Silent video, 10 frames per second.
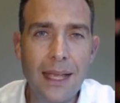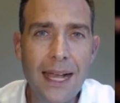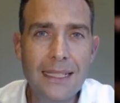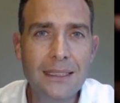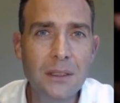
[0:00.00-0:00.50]

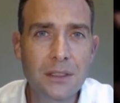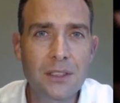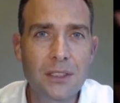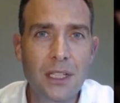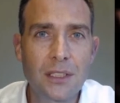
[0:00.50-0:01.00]
As I'll
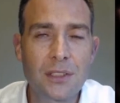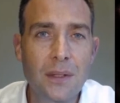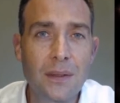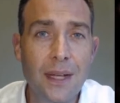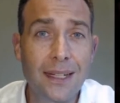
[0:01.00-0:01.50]
discuss
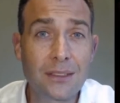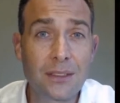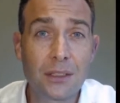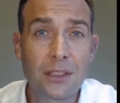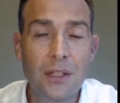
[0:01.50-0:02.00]
though, and as
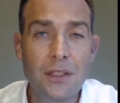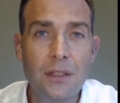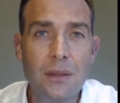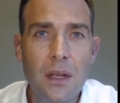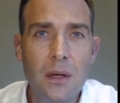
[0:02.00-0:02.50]
I'll show you,